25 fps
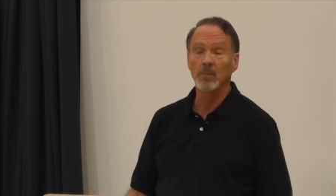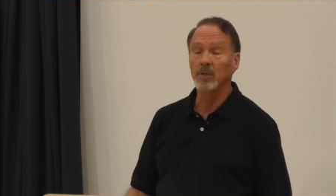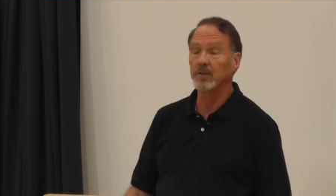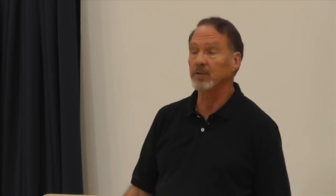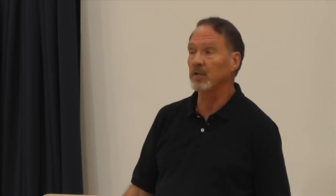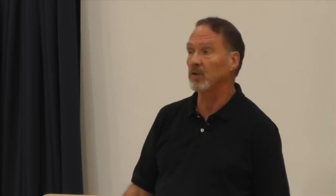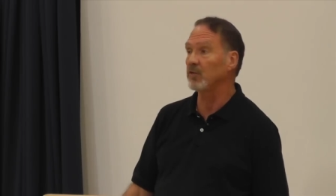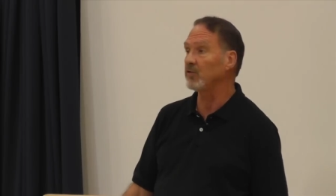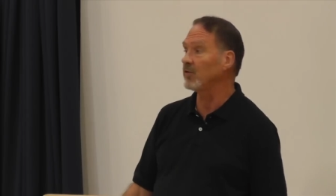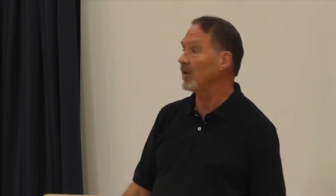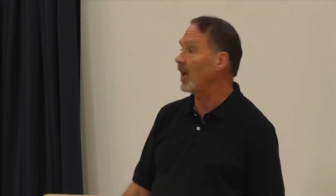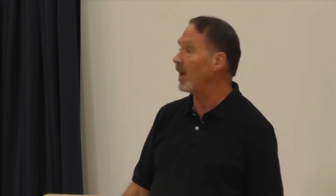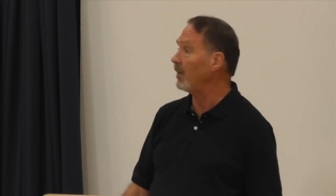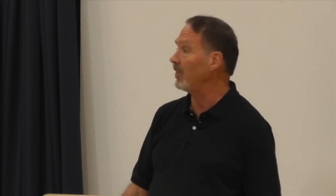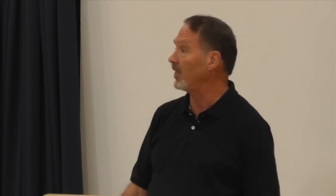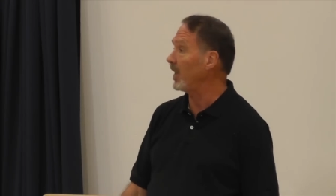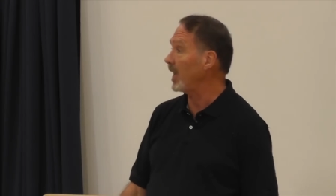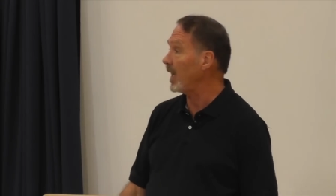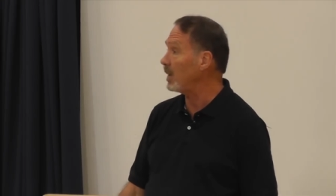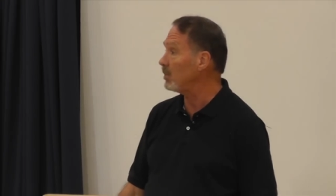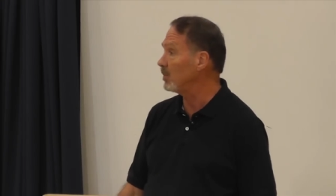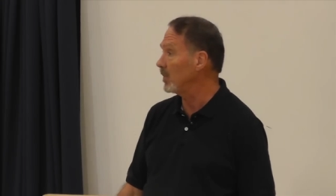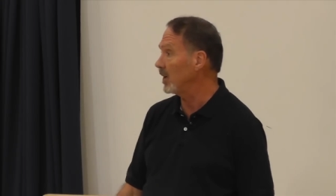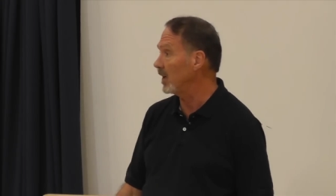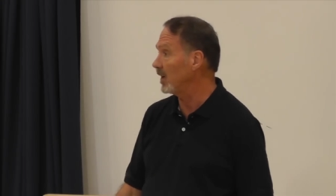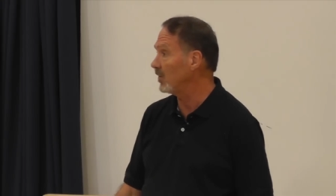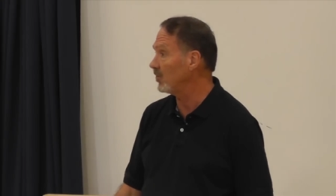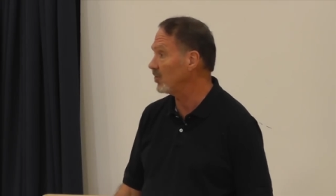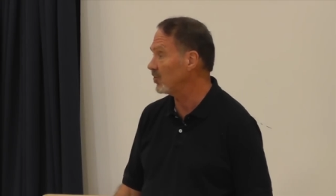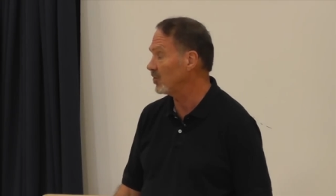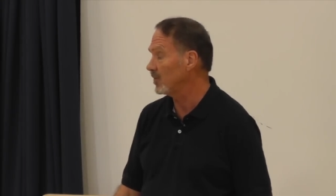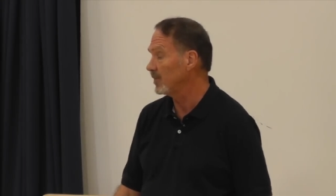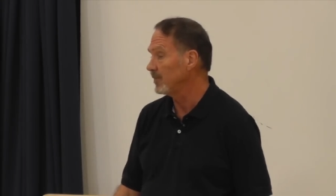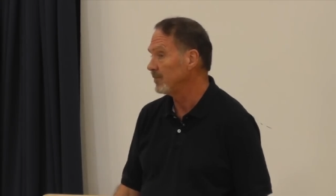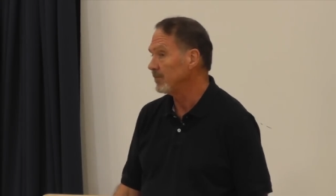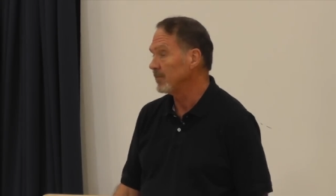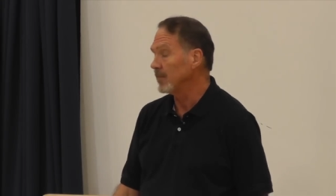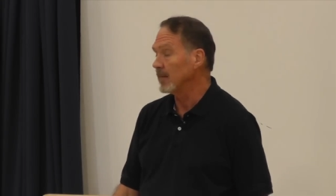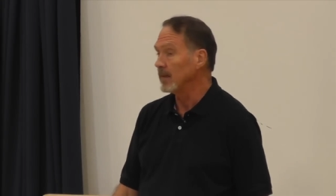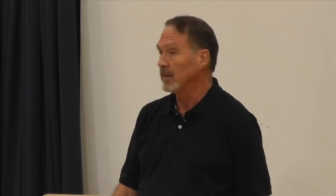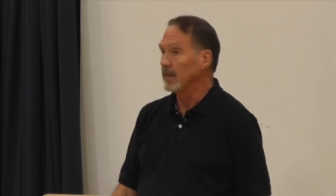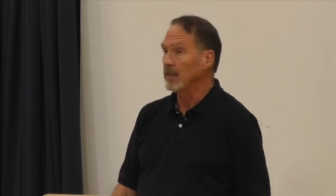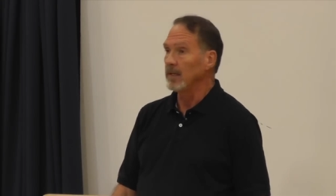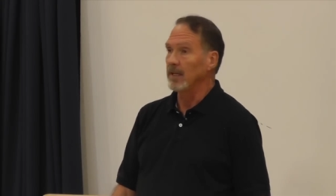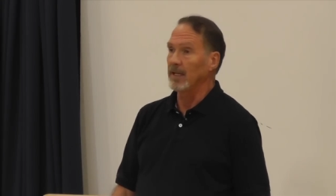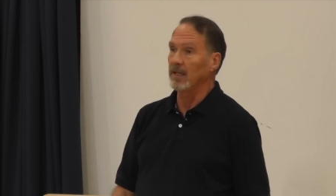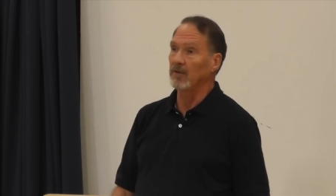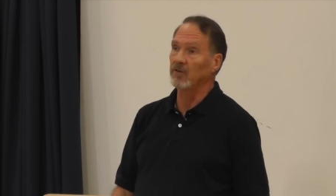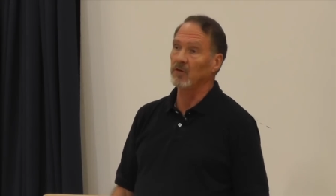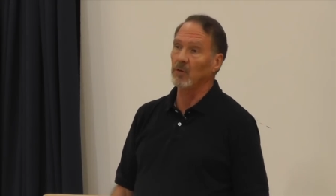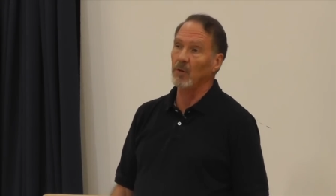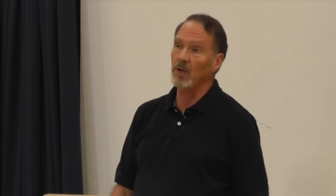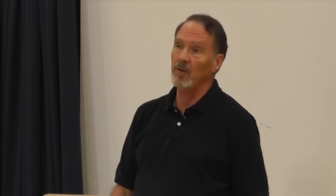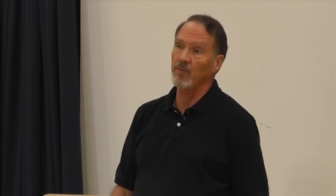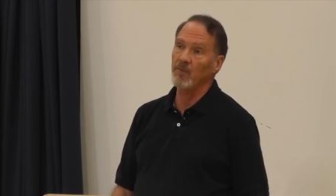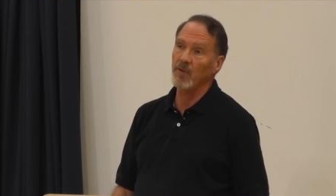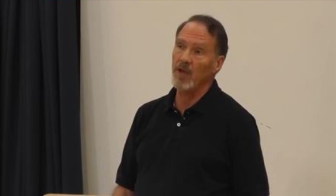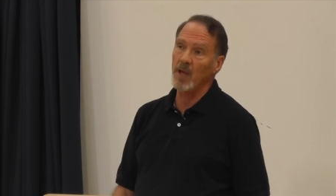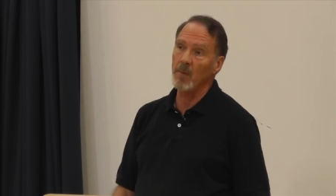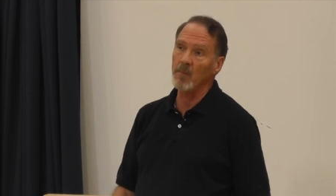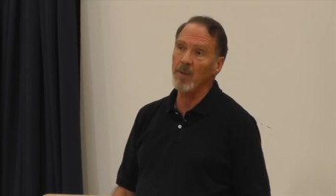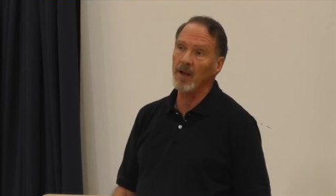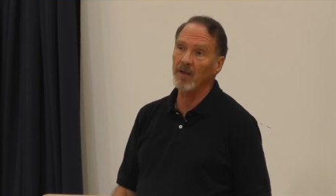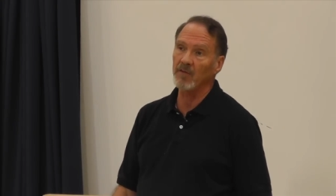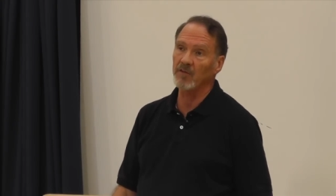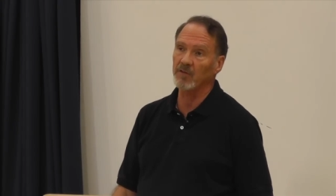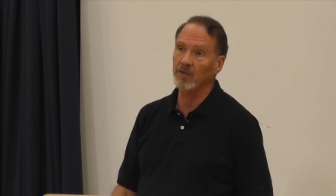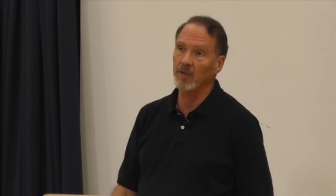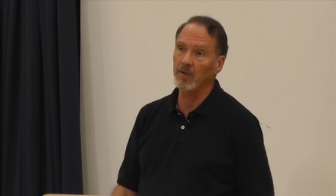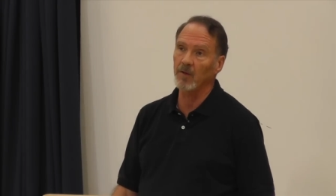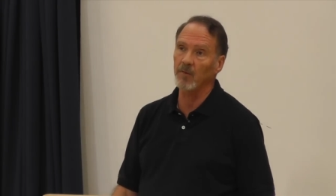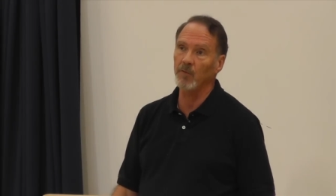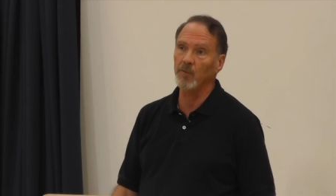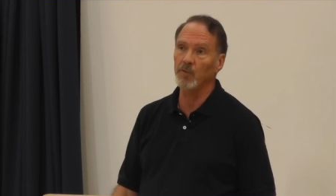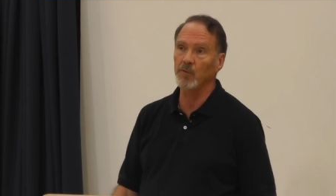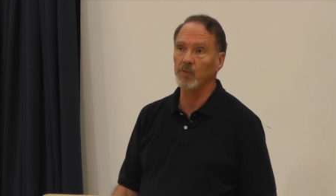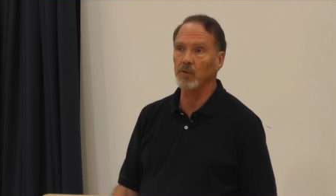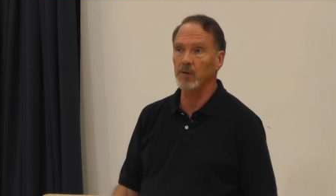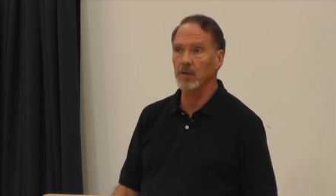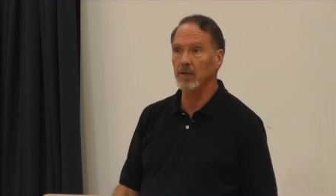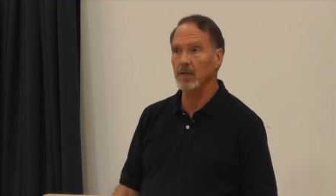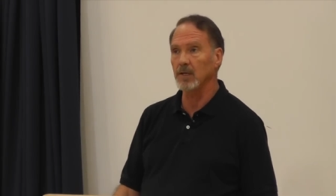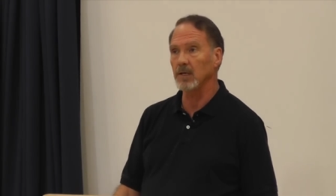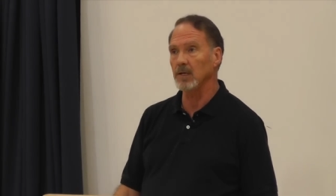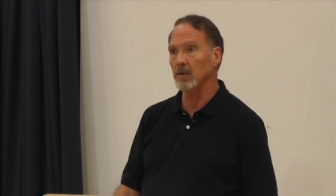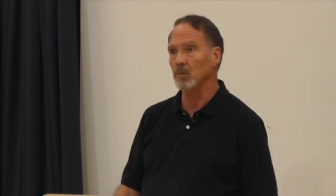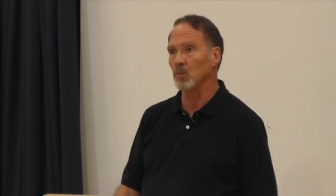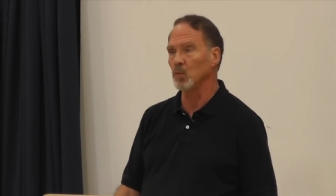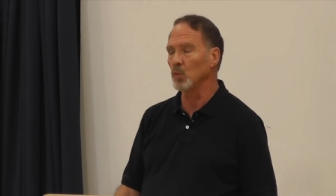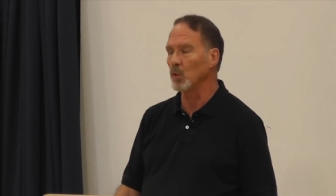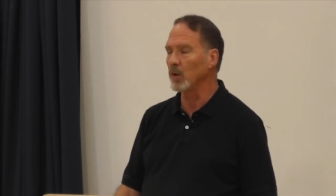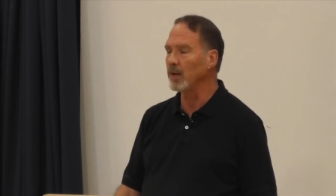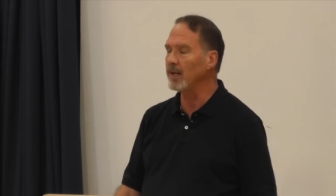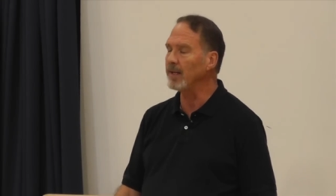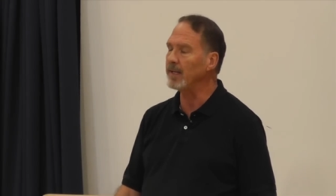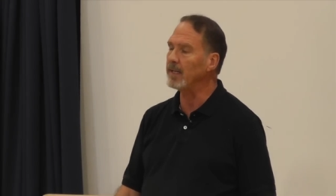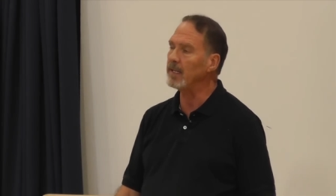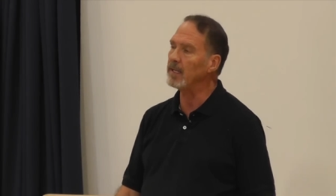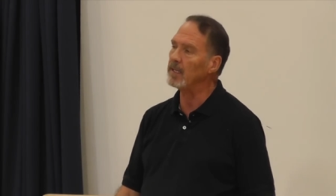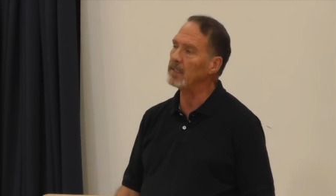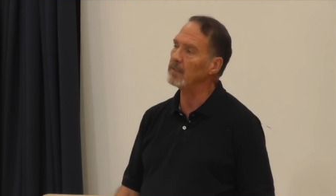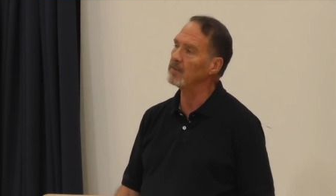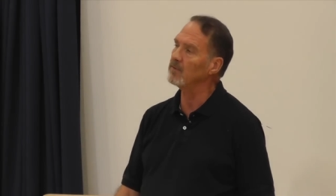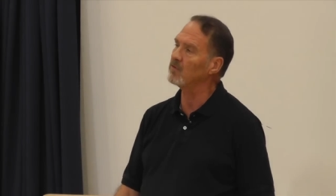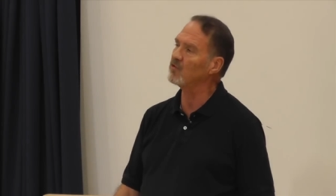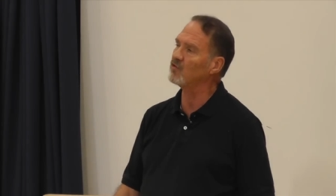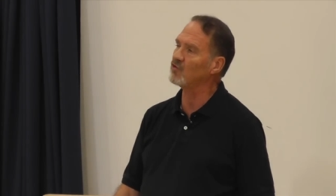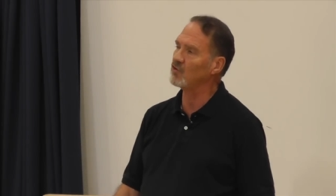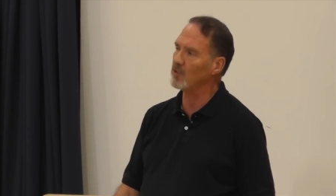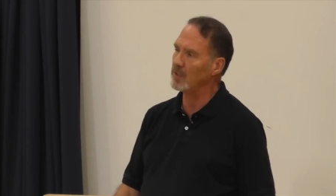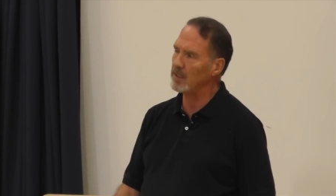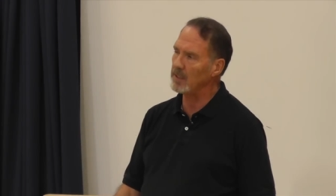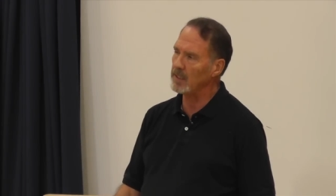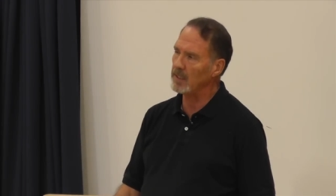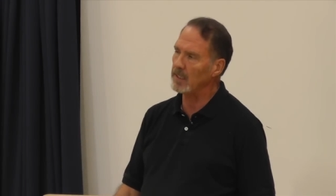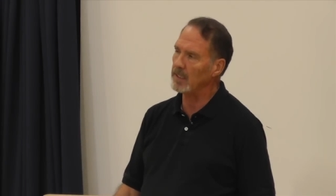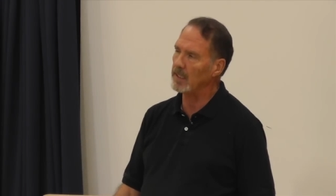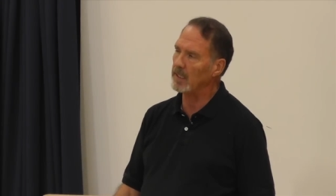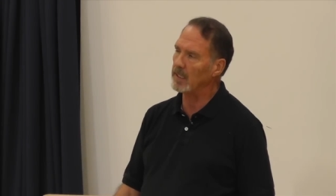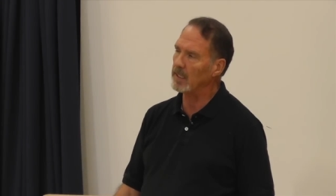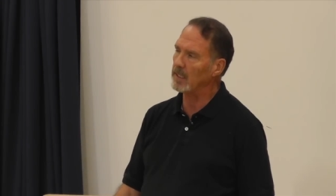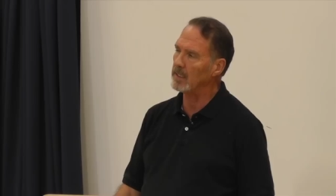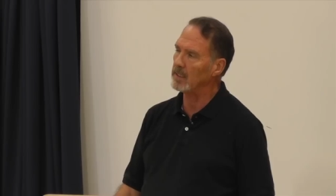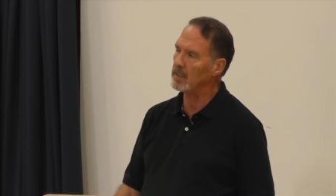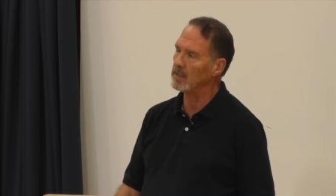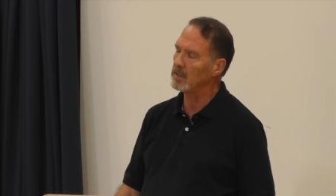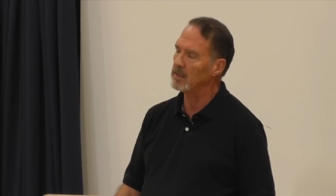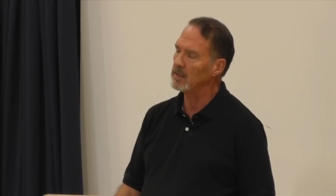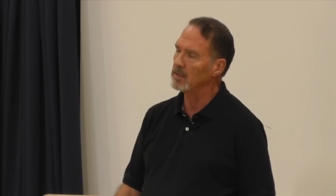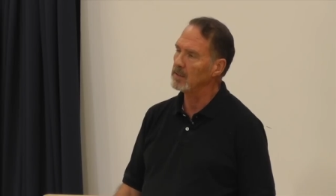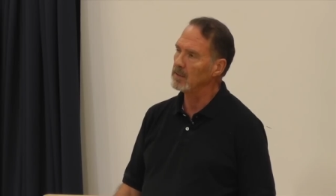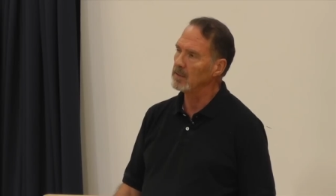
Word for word: but there's not that much. And so I found myself really seeing